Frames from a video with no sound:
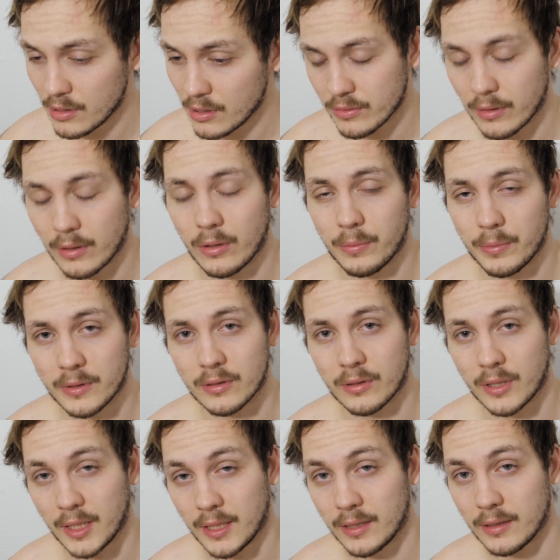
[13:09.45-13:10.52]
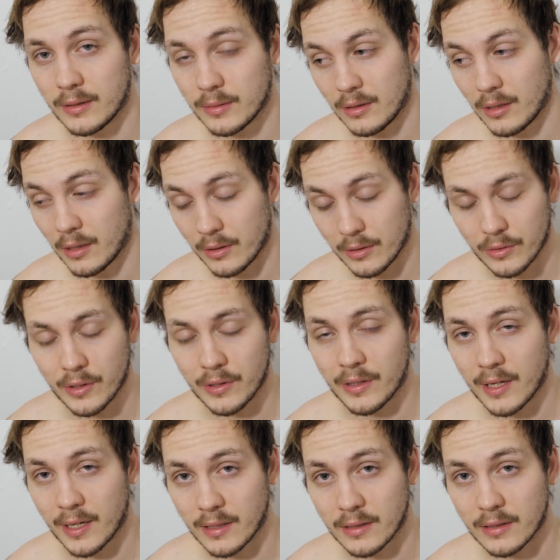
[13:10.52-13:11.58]
So I hope it's okay. Other than
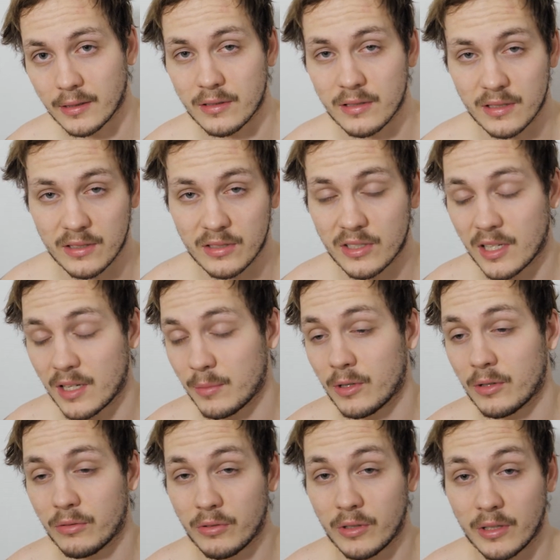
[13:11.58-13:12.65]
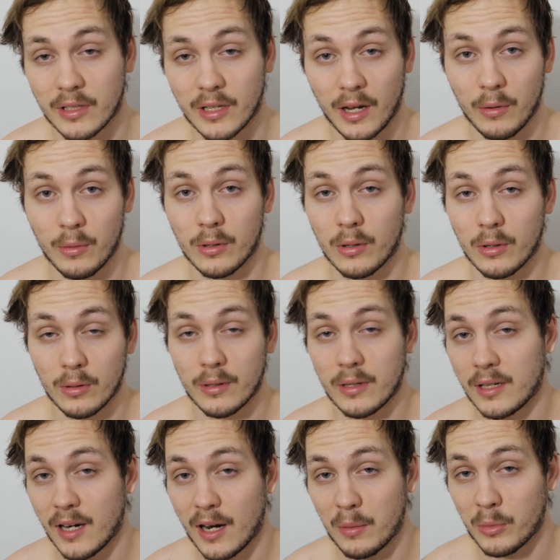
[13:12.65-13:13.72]
that, it's the same outfit. I will hold
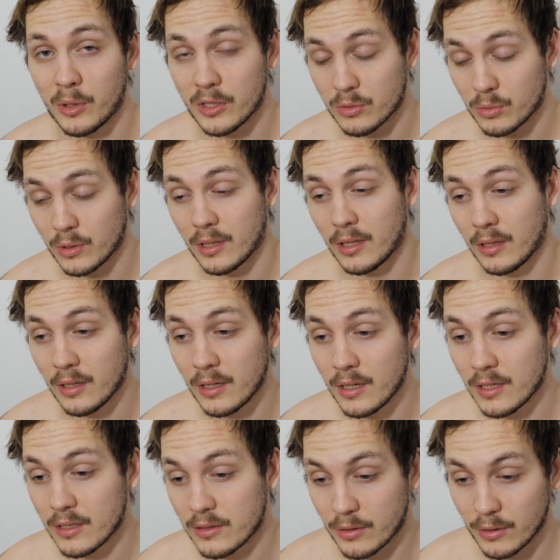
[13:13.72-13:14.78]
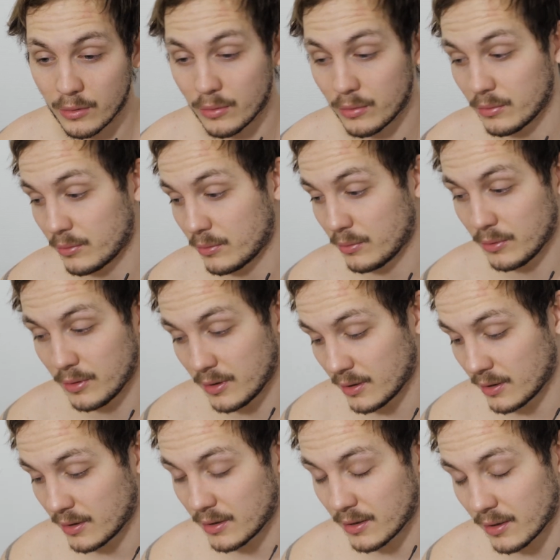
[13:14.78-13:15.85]
the camera as well. So we
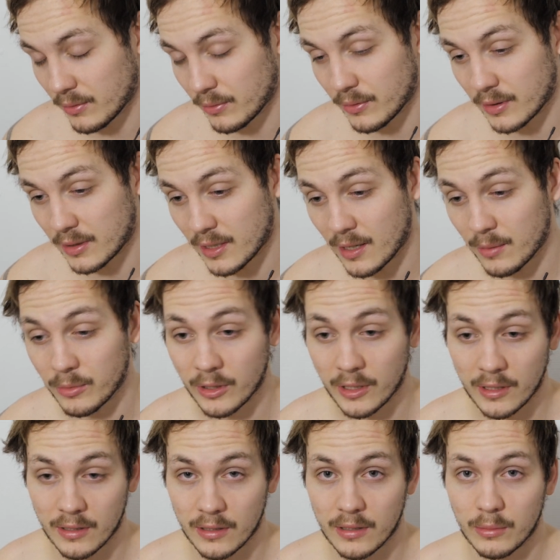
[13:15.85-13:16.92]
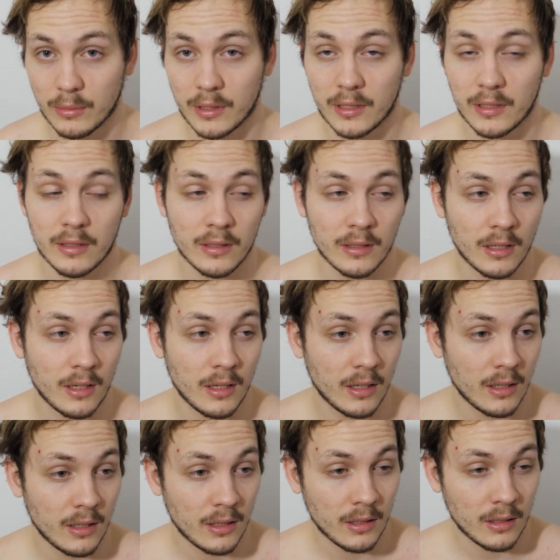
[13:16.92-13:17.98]
can count the camera in the weight.
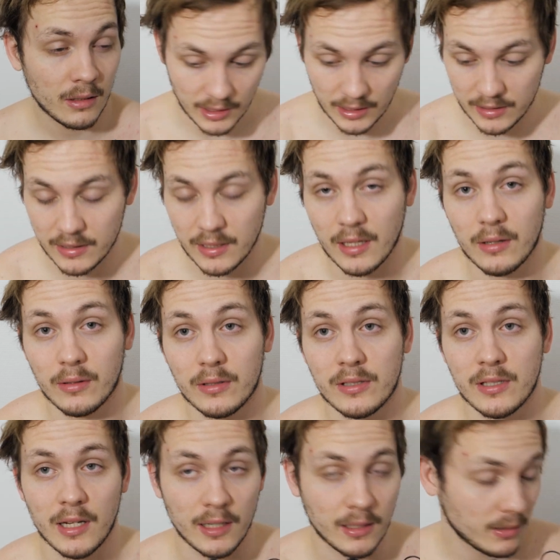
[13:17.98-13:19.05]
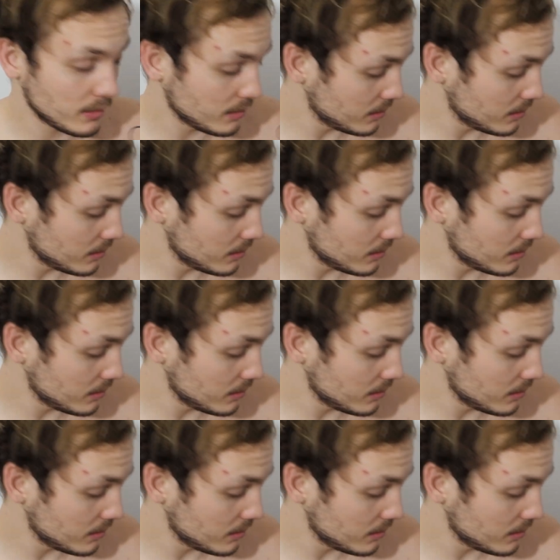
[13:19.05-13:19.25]
Let's stand on the scale.